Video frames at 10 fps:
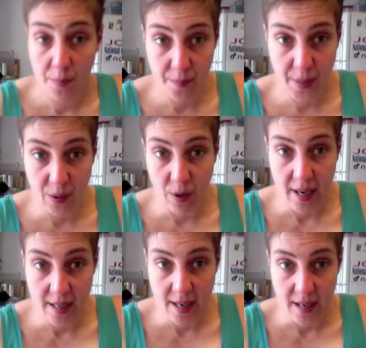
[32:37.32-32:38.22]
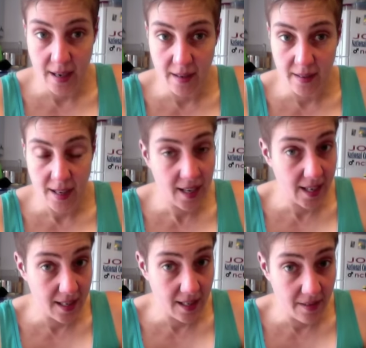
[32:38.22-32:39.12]
But wait, Danielle, it
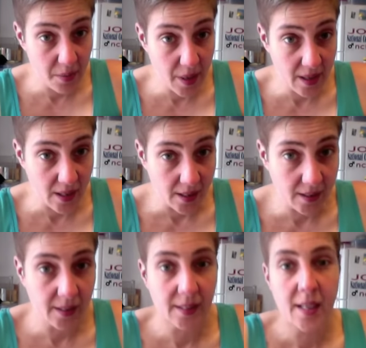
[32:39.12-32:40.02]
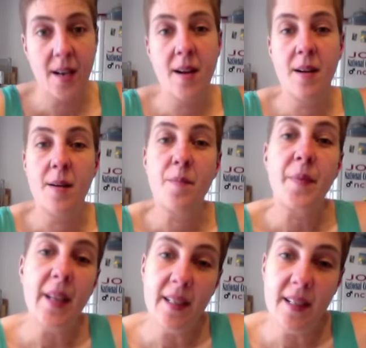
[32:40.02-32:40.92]
gets even better.
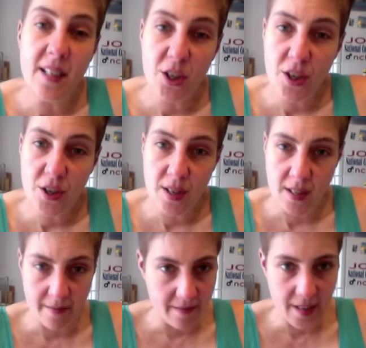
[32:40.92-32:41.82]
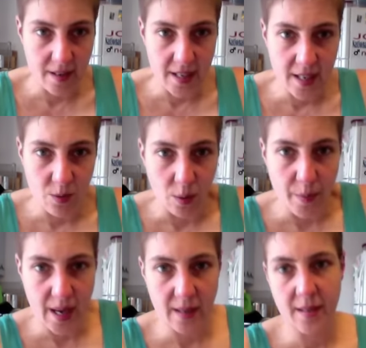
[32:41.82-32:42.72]
In addition to this very equal
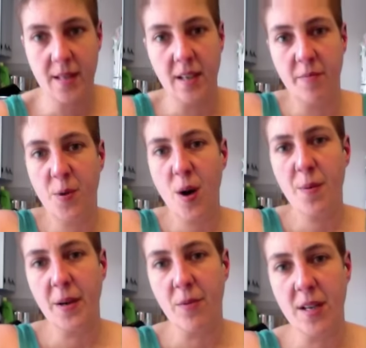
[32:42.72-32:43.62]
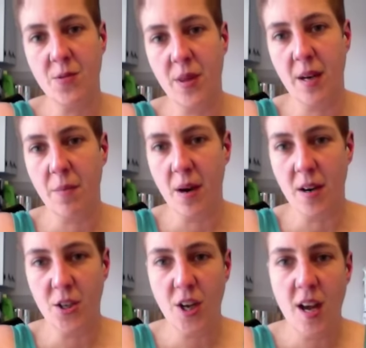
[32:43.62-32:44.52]
balancing of property rights within
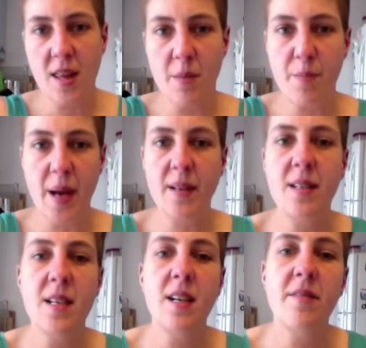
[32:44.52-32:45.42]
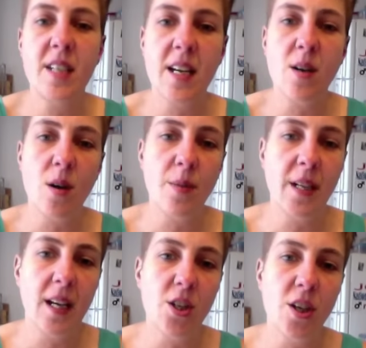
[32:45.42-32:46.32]
marriage, the balancing of debt
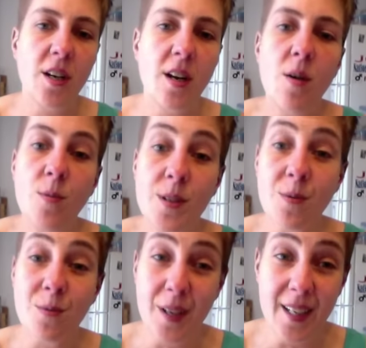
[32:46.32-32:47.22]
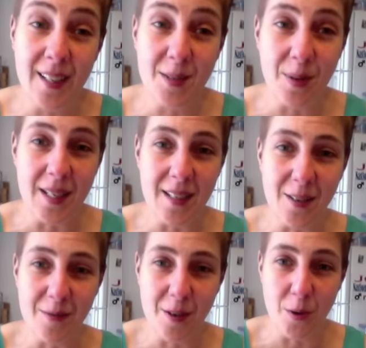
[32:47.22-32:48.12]
obligation was a really sweet
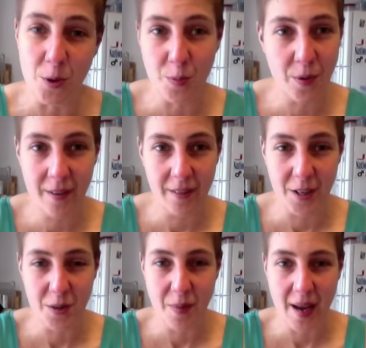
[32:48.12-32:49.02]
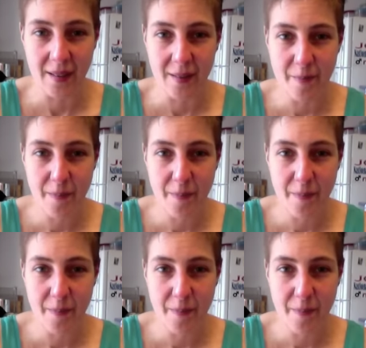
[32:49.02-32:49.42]
deal for those privileged men.